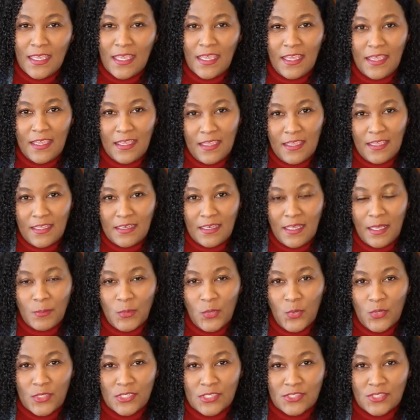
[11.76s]
and I'm
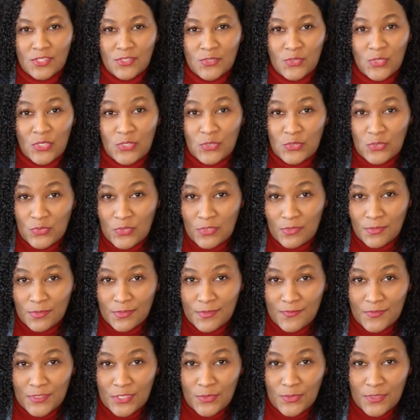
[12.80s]
going to do a
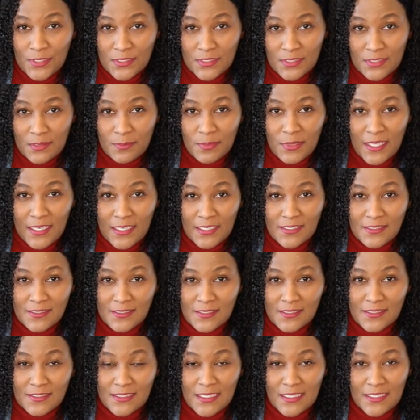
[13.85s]
review on the
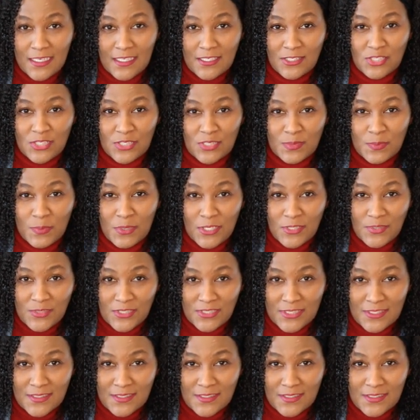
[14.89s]
appliances that I just
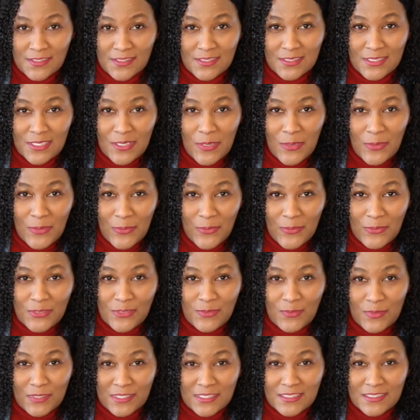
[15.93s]
purchased. So
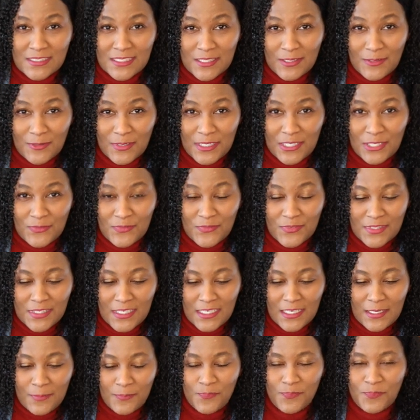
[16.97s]
you want to stick around for
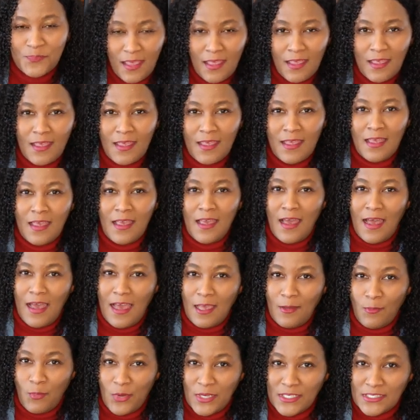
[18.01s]
that?
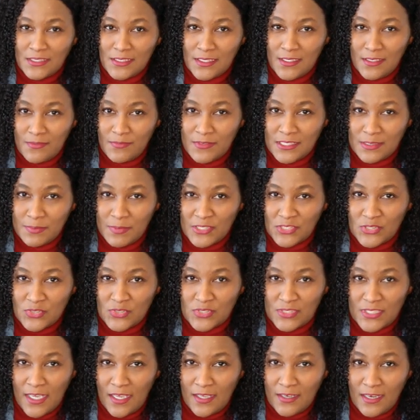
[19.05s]
I want to give a special
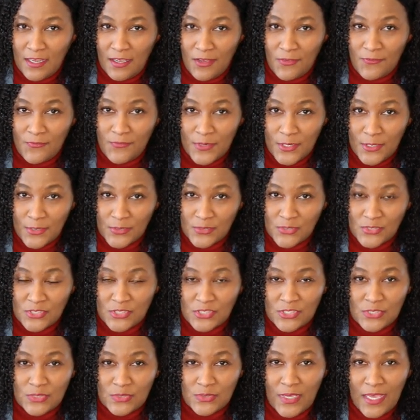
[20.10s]
shout out first
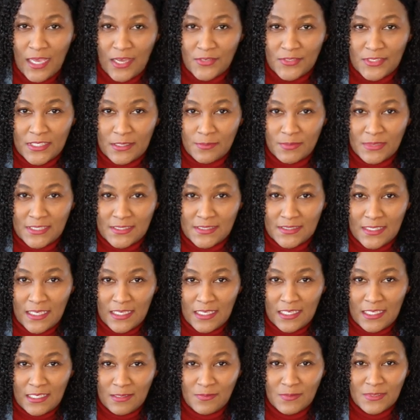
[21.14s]
to How Debbie
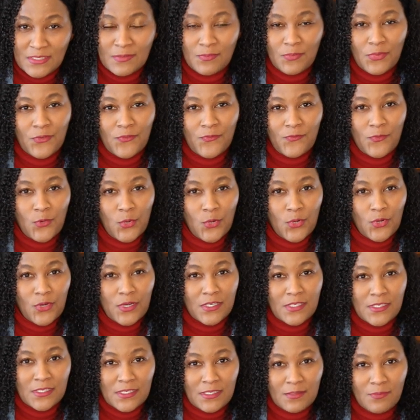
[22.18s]
Saves for
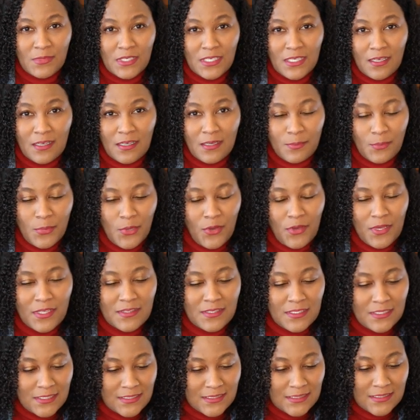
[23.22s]
hooking me up on
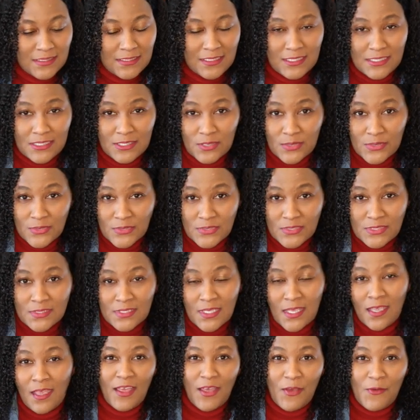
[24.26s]
these deals
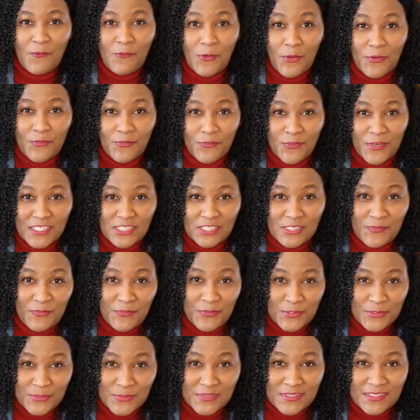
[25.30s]
for fresh
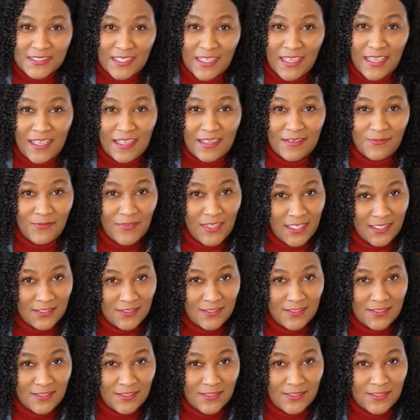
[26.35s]
fruits and
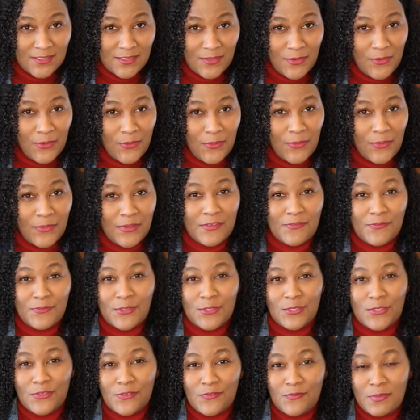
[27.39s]
veggies. So if
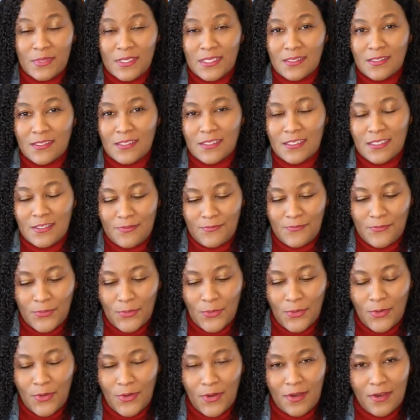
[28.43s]
you've been looking
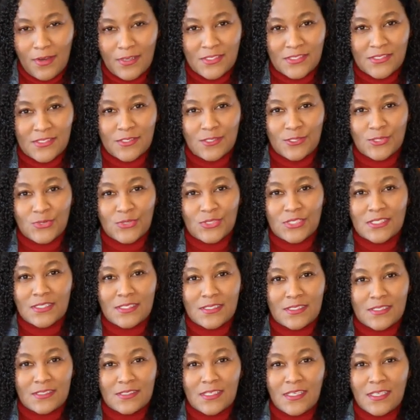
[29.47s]
for a
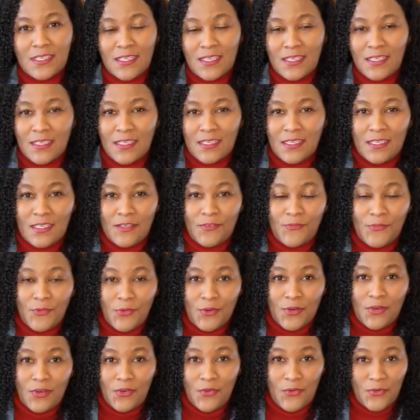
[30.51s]
solution
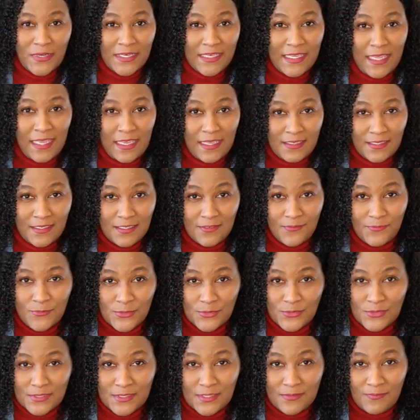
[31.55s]
for organic
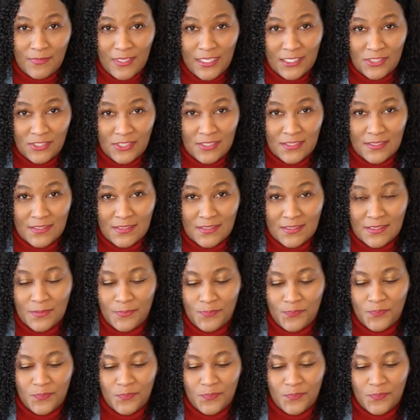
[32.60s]
fruits and veggies,